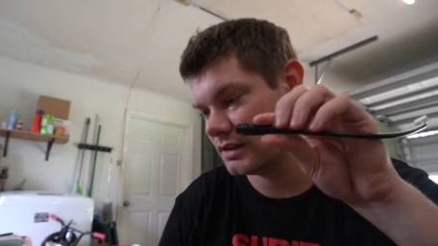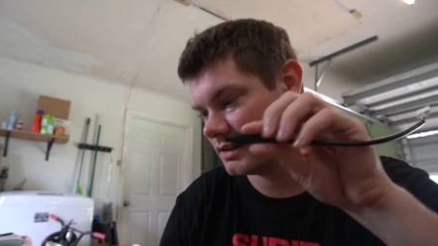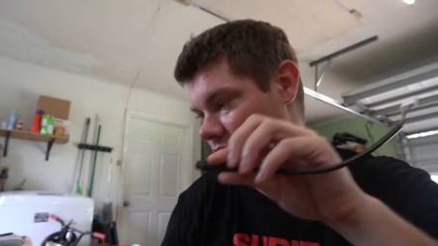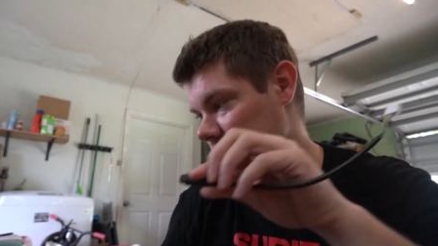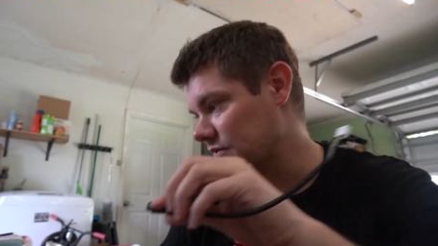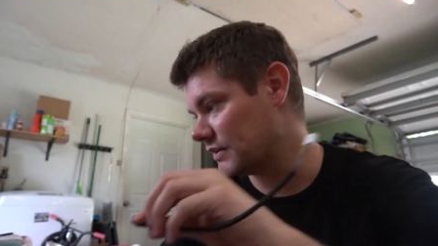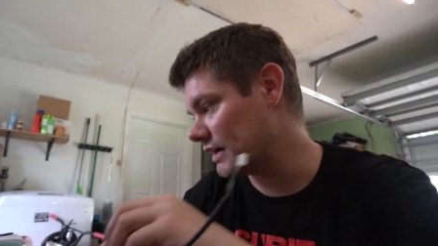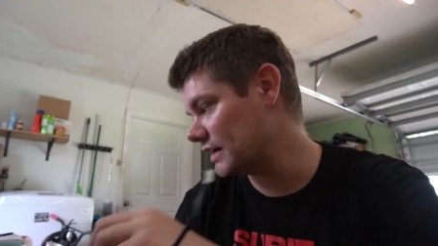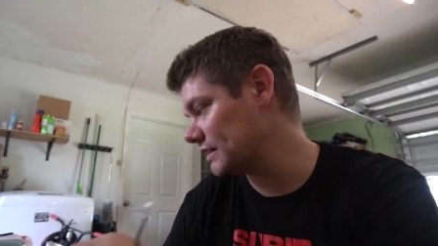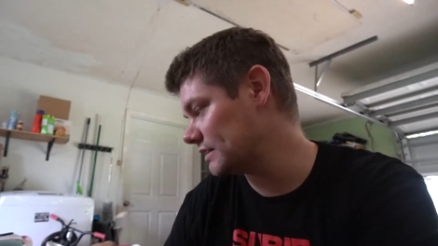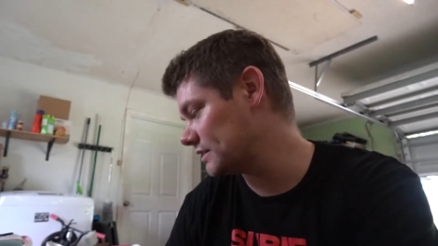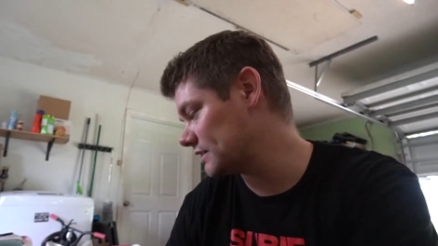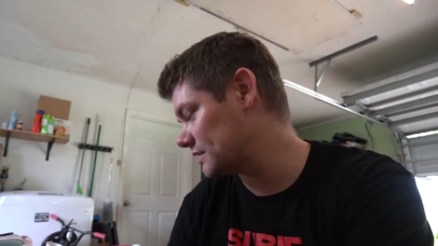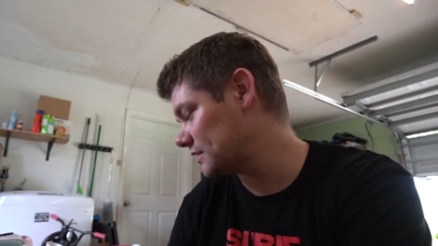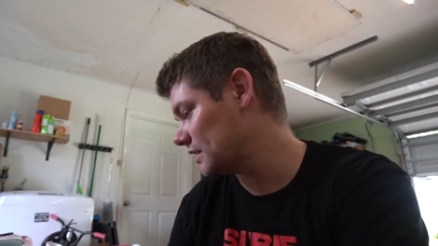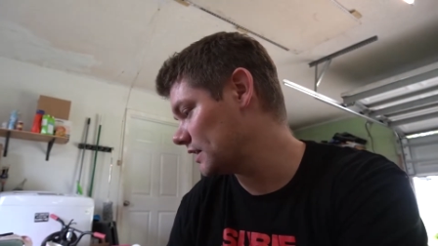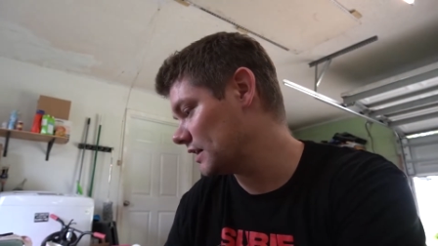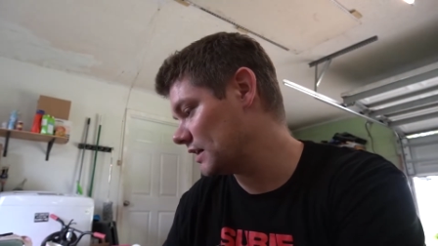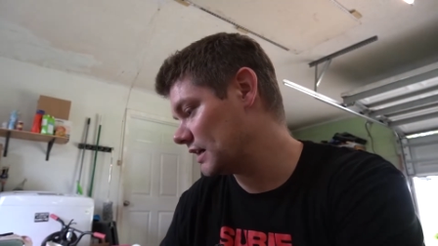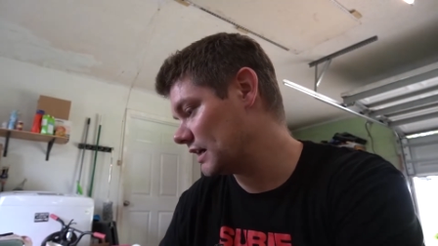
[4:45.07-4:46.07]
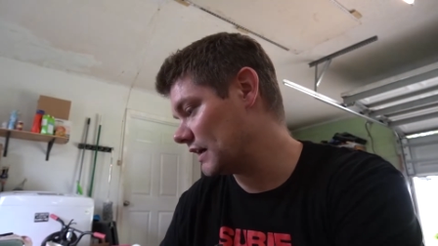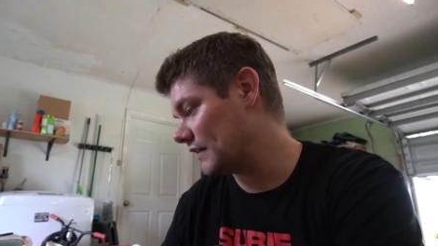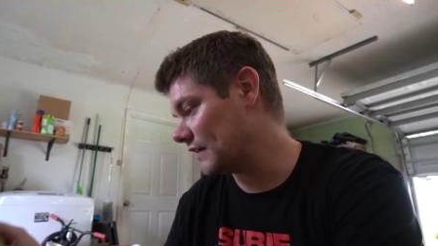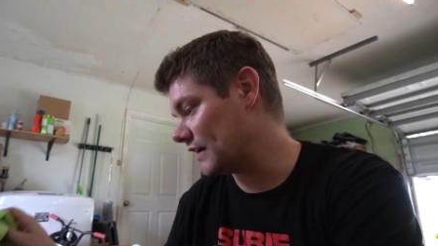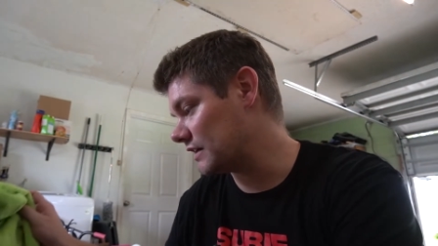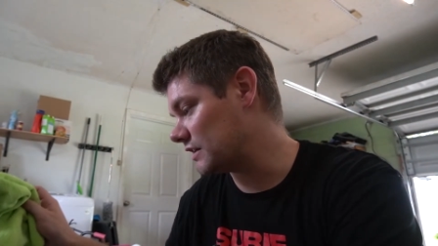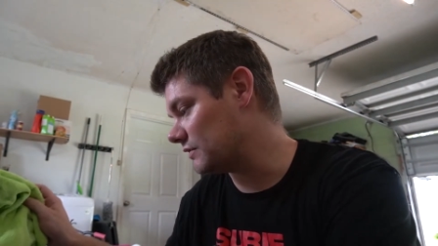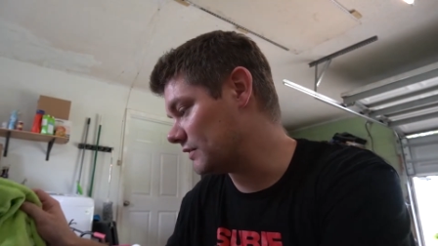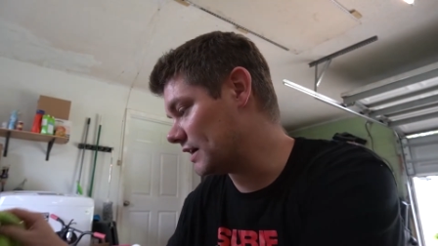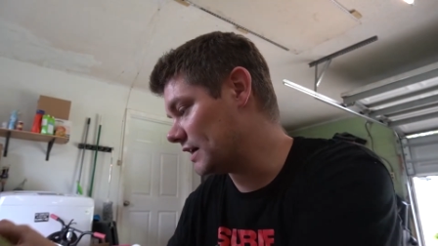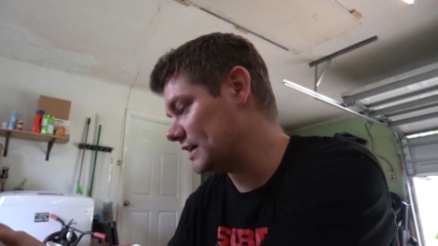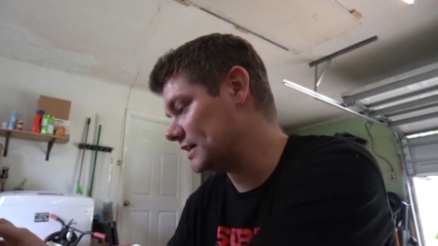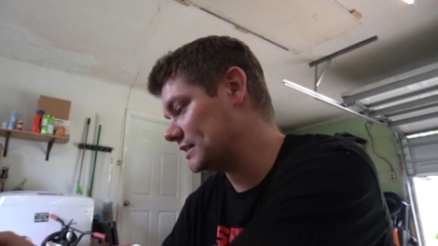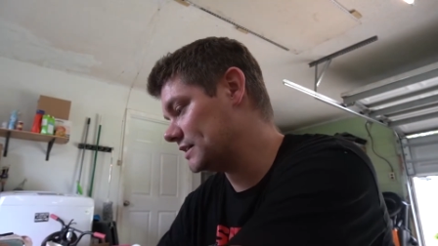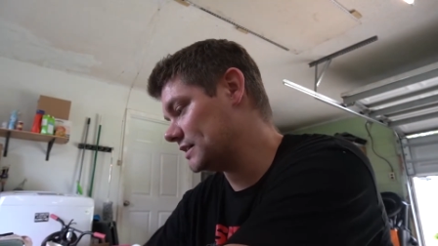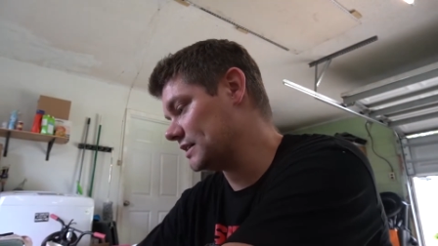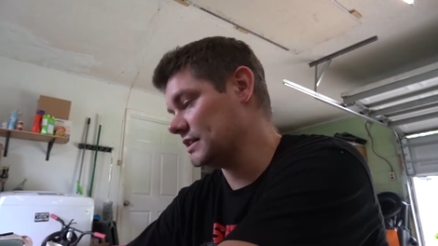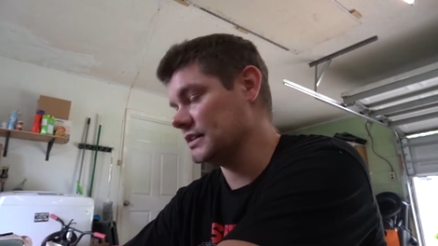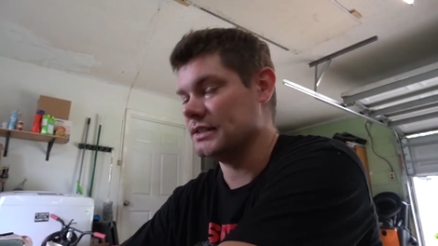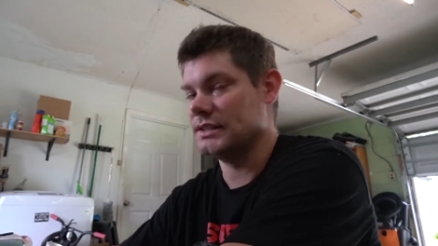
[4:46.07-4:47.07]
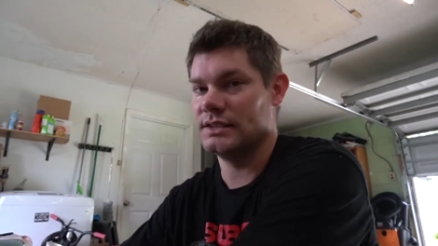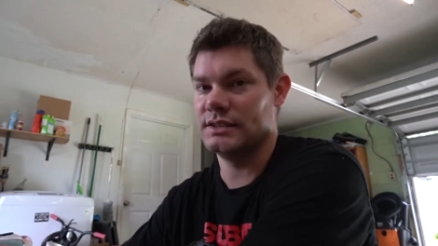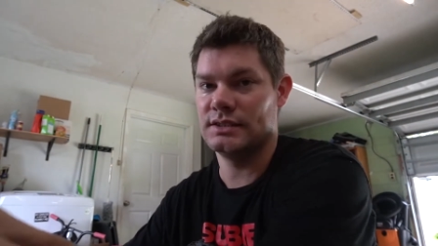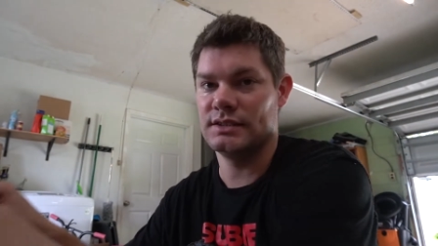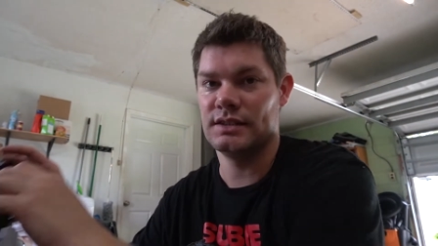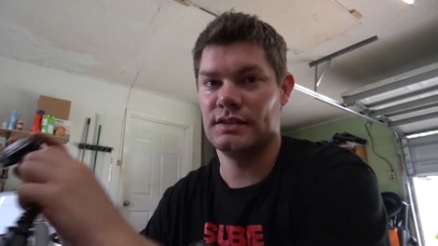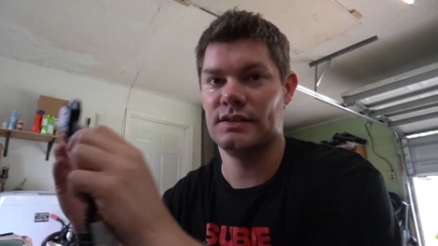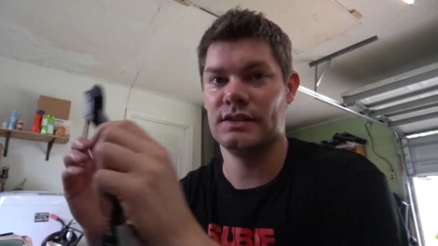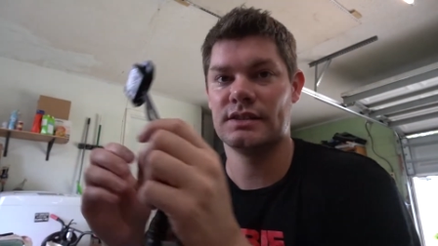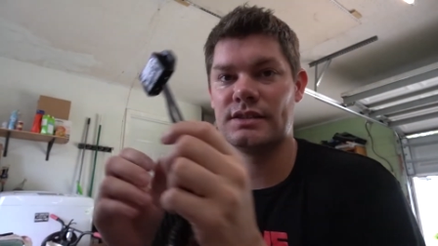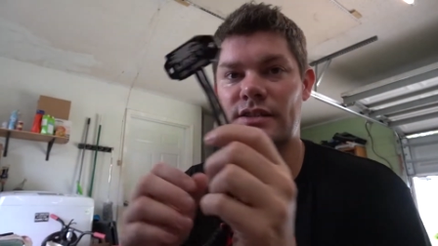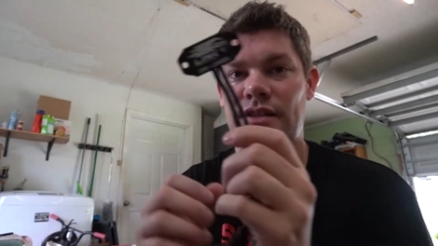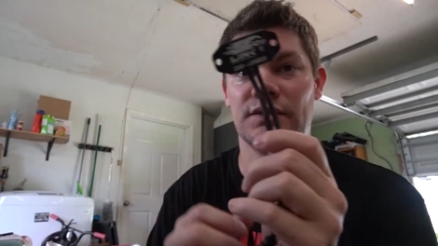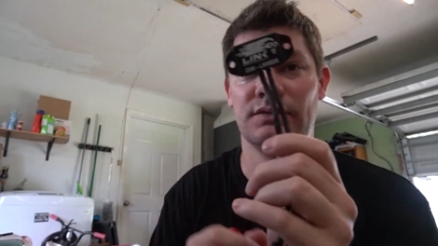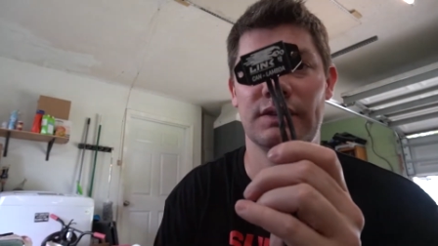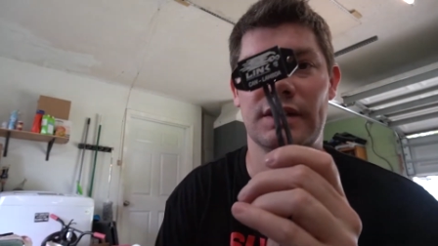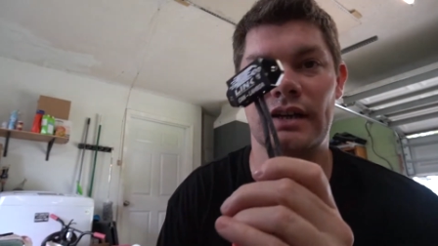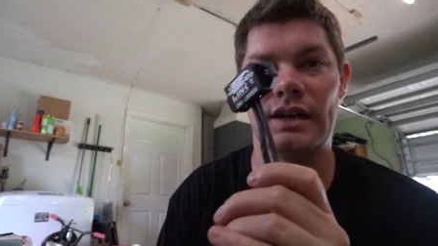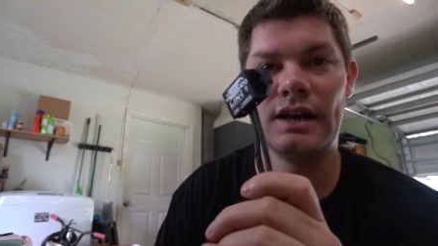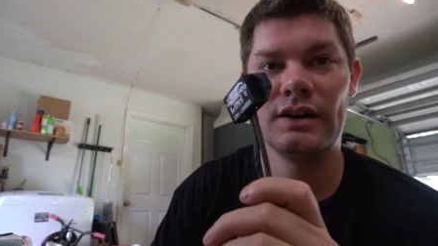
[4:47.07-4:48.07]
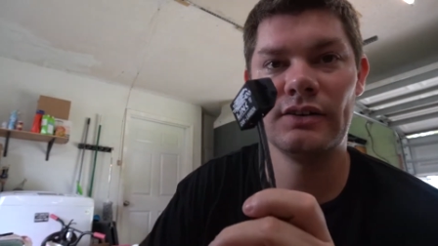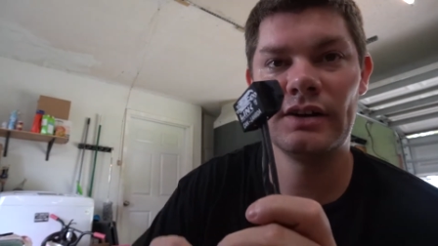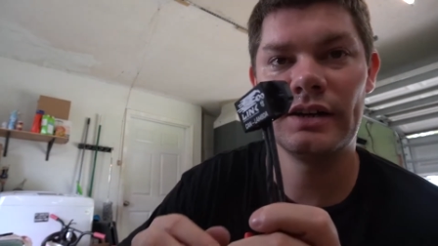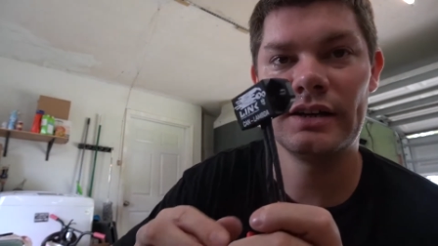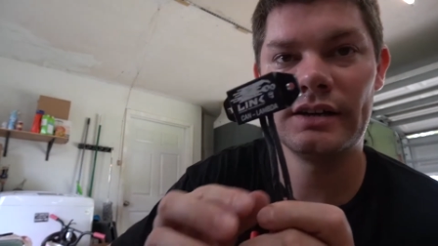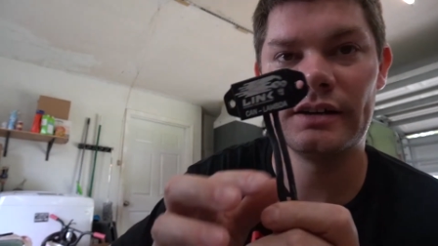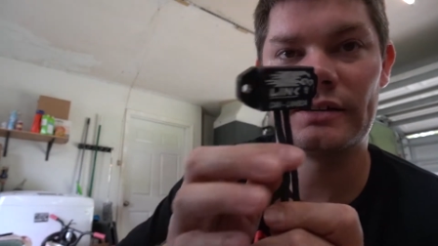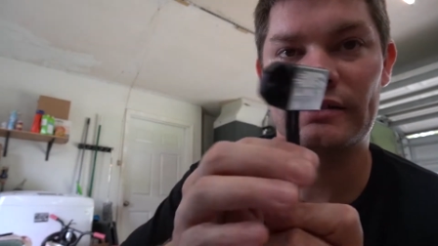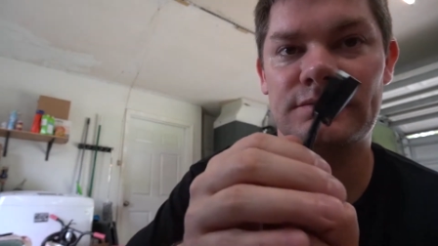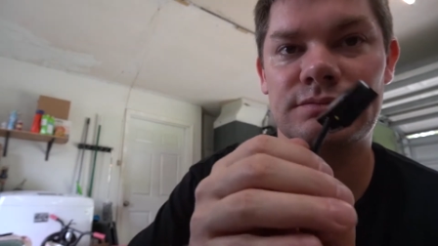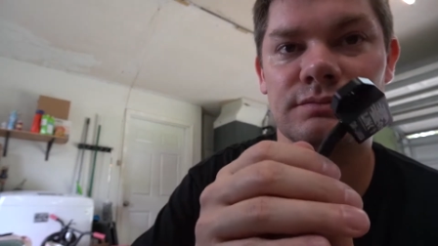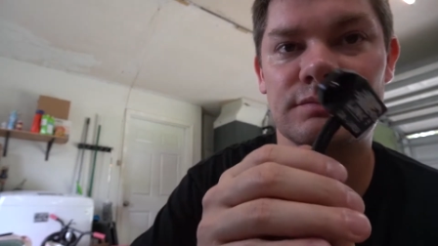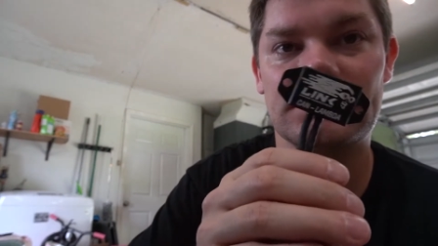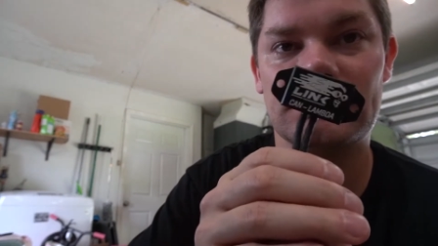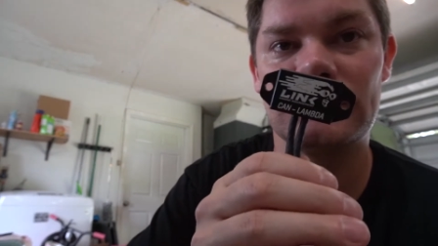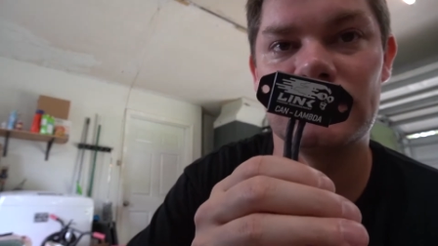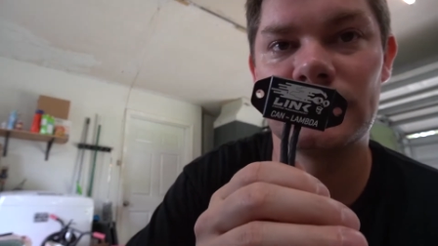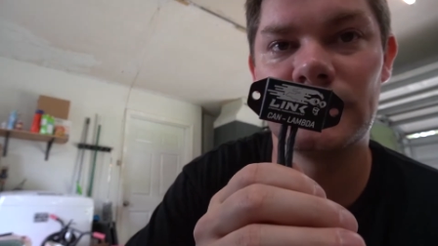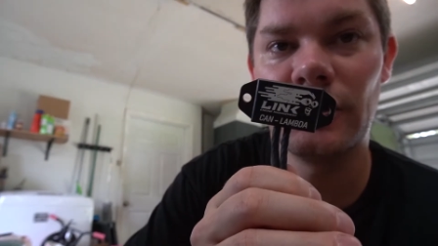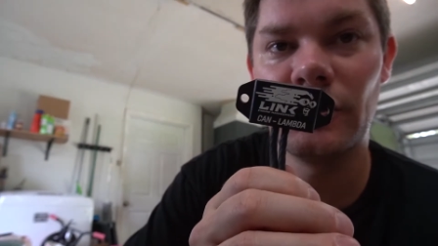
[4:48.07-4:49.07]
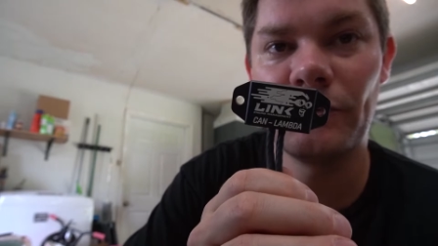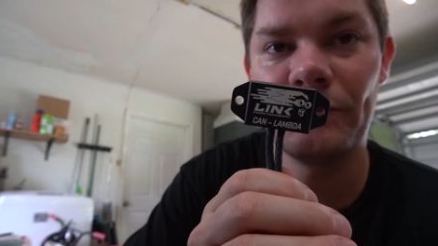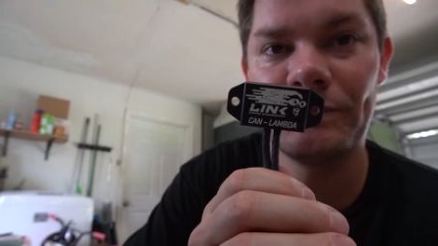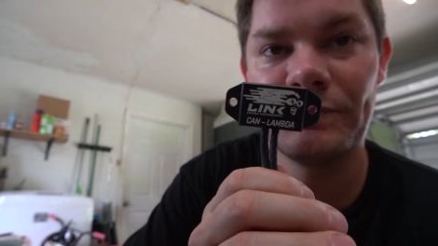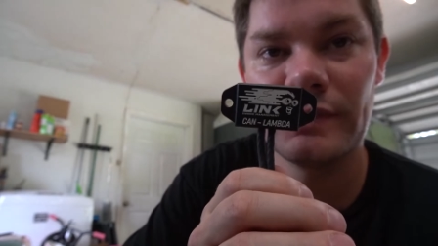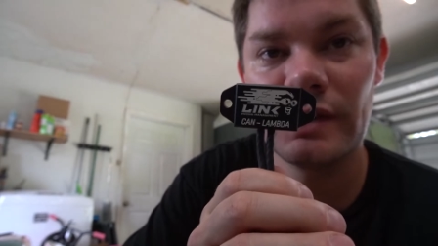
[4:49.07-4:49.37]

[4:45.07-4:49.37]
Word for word: device and that device is this lovely guy right here so